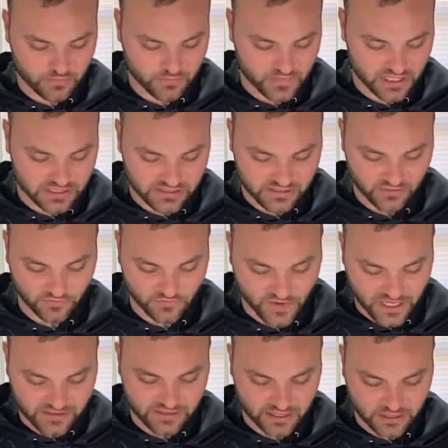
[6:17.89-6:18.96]
It's still
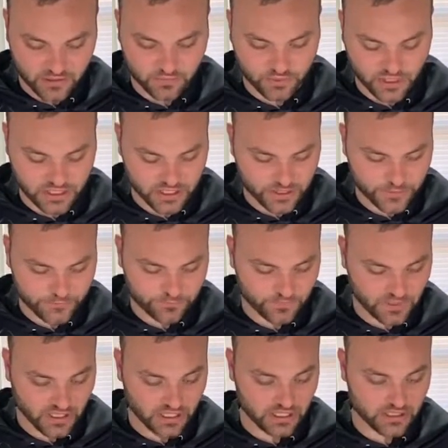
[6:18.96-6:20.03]
fat side up right now,
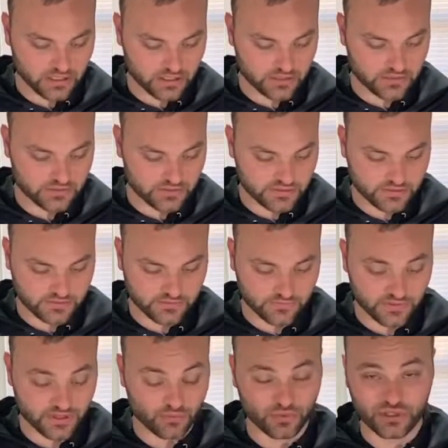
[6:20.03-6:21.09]
and
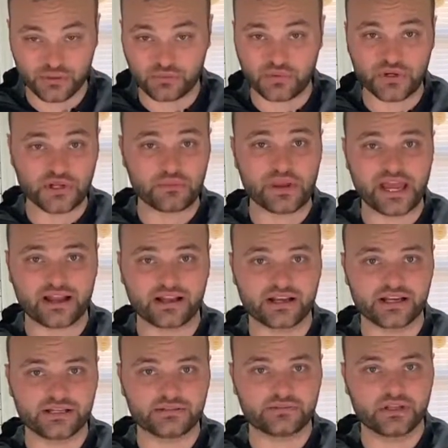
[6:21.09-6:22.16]
then we're going to put it back
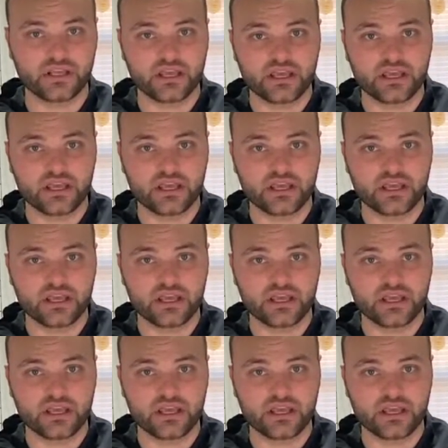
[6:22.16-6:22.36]
on.